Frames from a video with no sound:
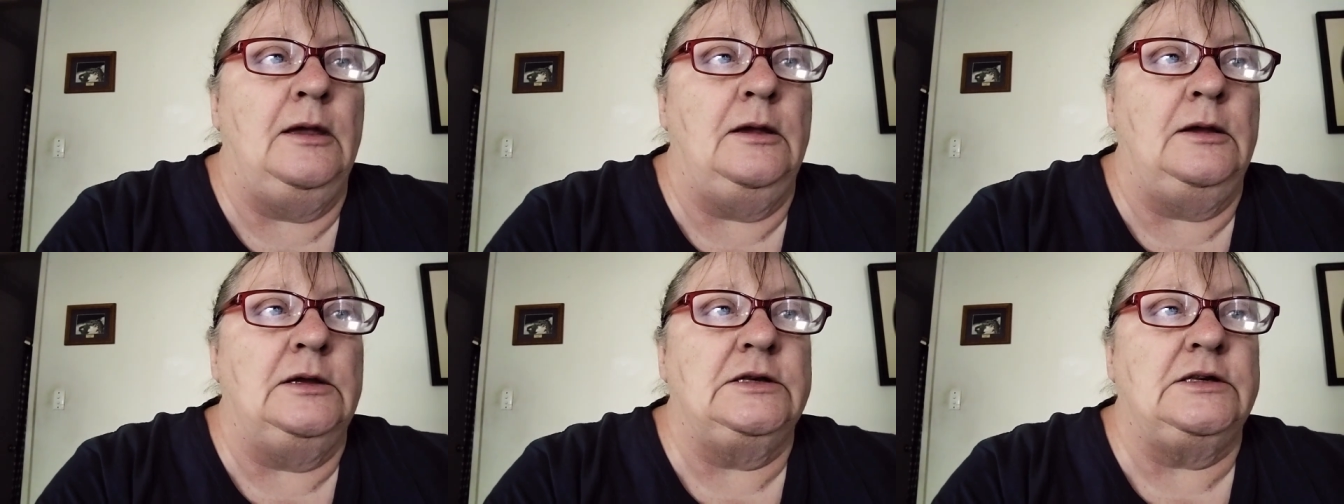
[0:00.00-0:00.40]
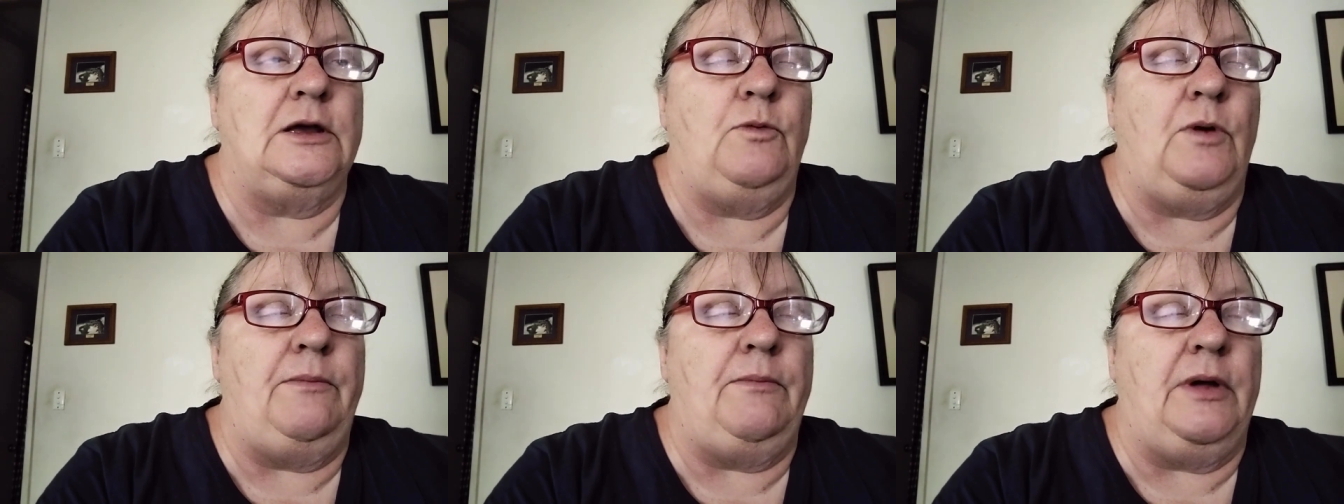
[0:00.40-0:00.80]
so
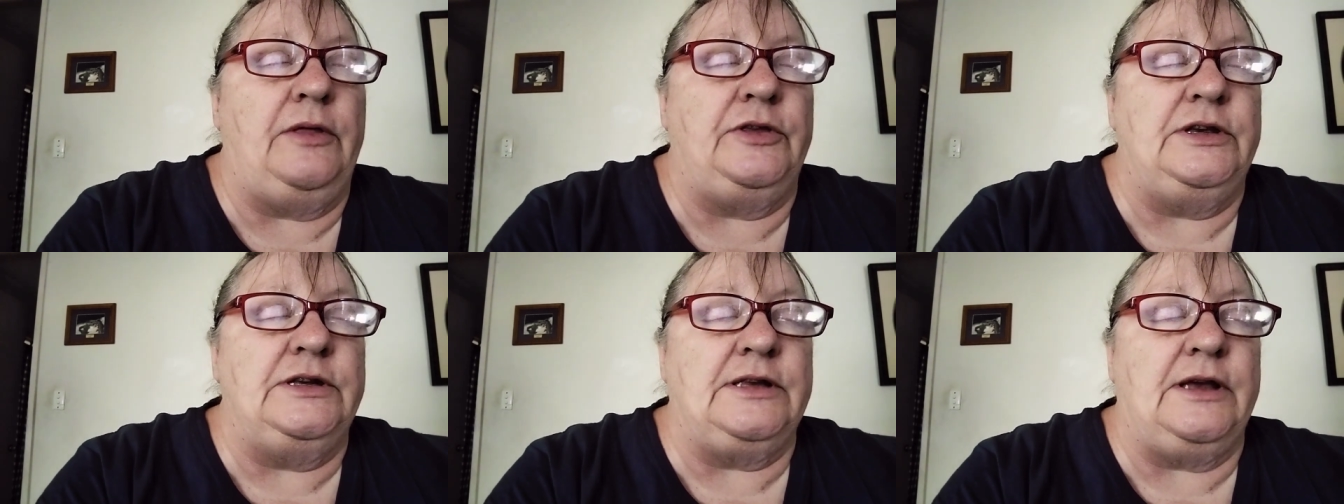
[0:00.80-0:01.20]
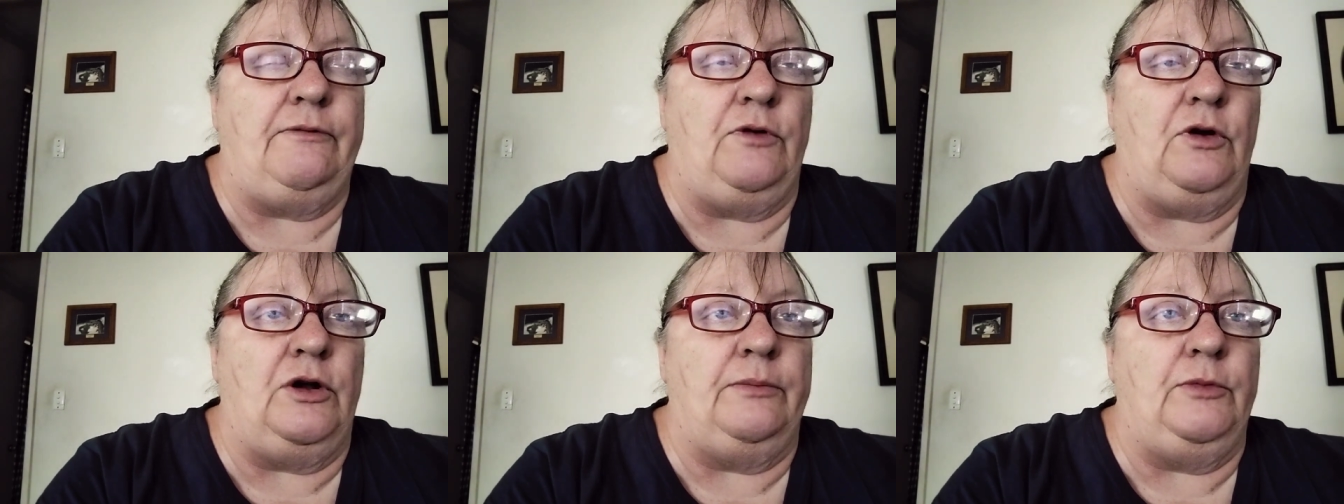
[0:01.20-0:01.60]
one month you say,
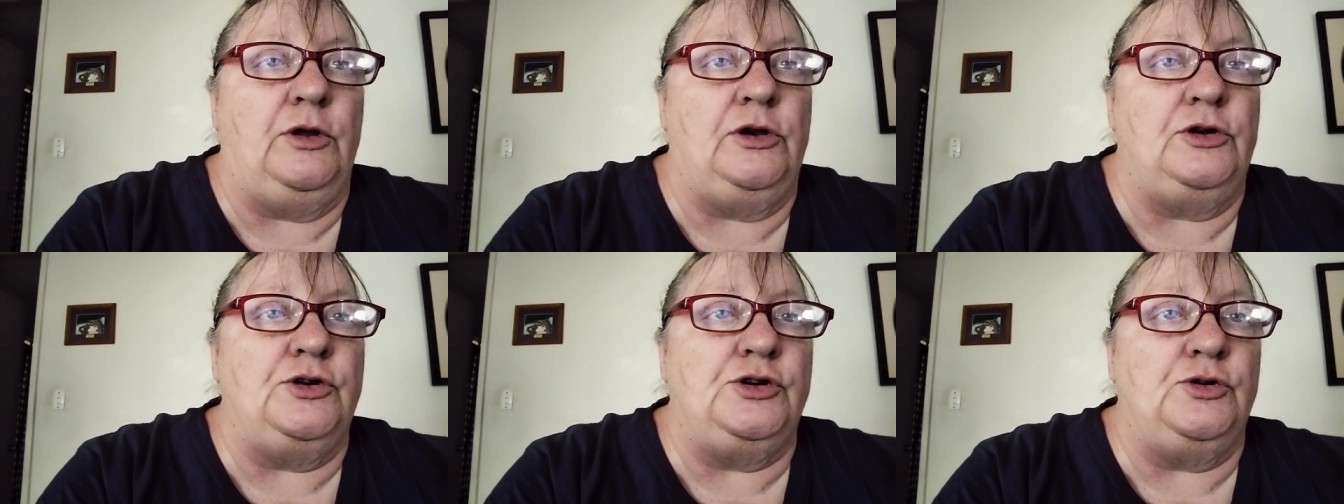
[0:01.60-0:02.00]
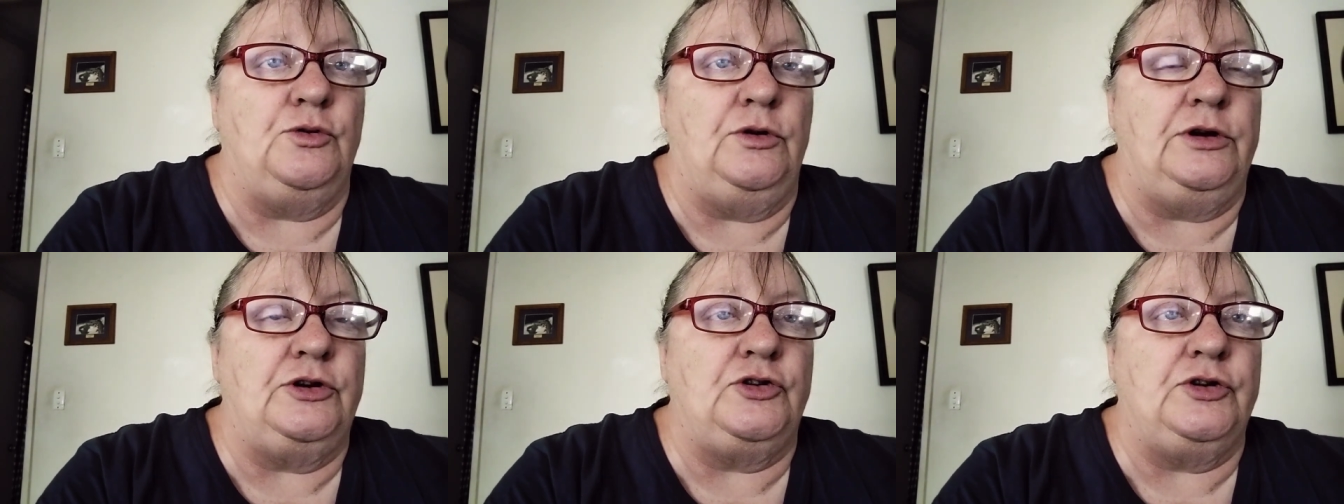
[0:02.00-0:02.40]
right, I'm going to do
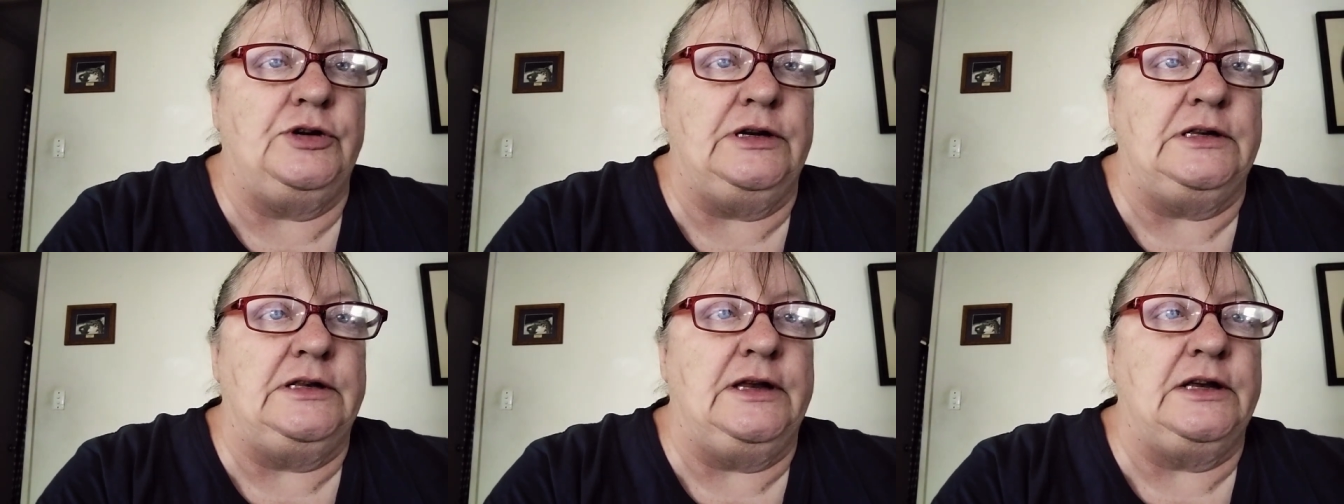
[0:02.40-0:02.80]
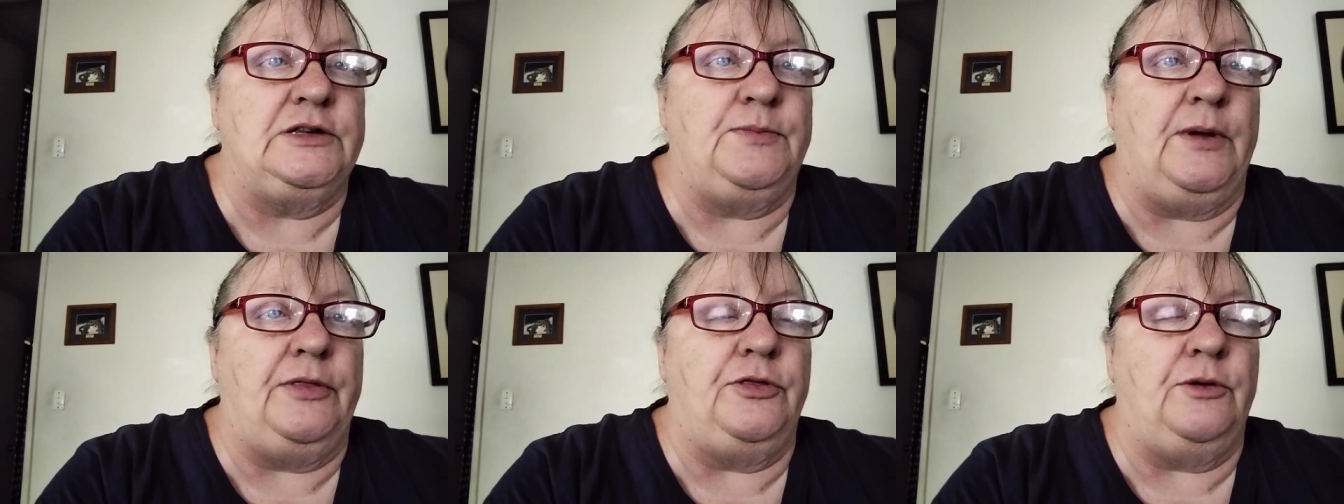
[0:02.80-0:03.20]
toiletries, next
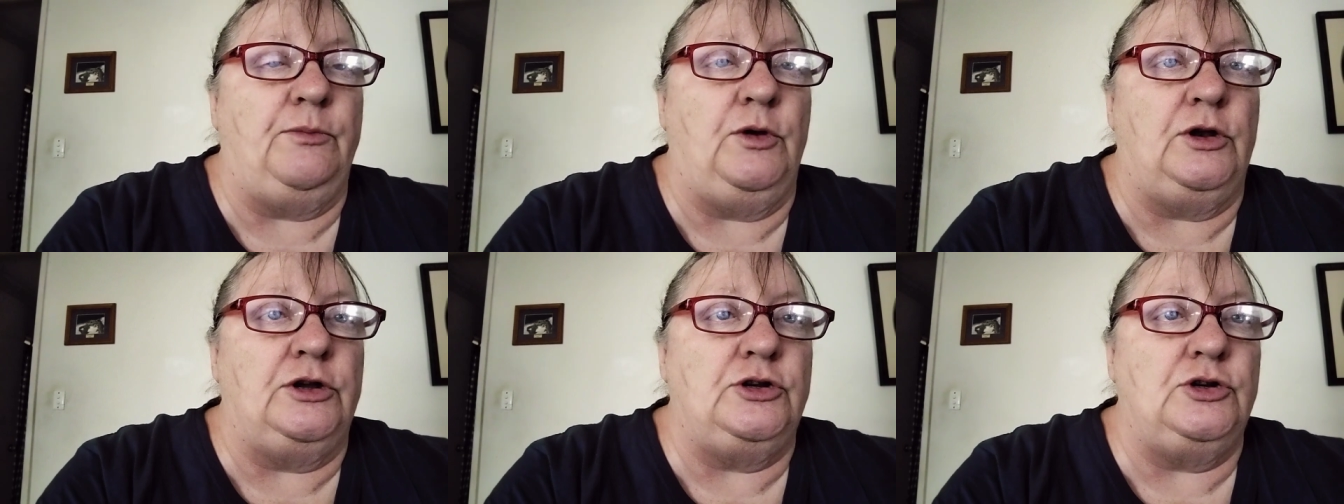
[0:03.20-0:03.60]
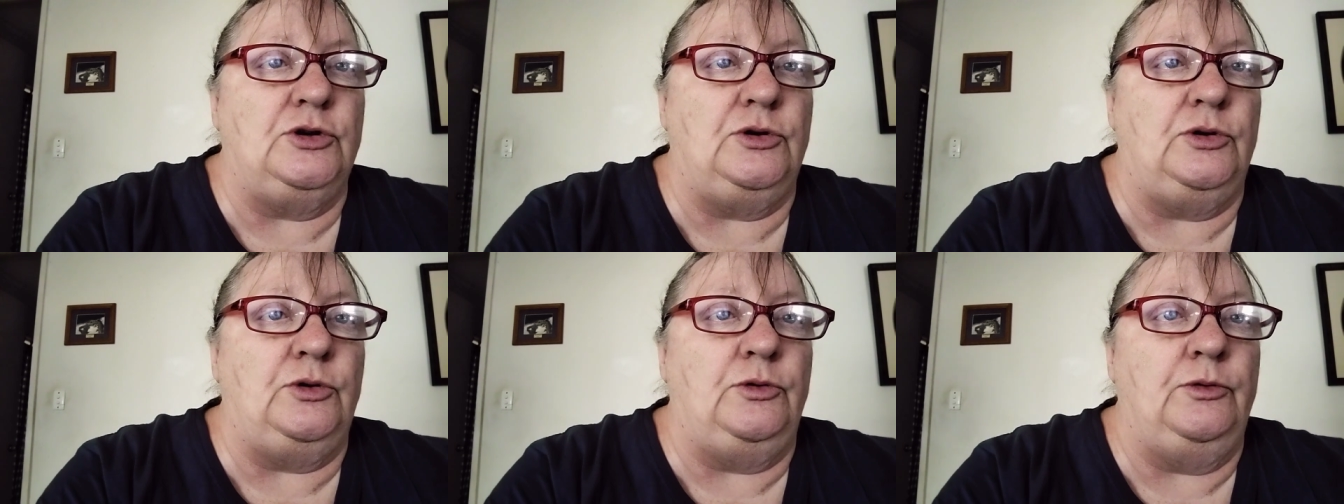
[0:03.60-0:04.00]
month I'm going to do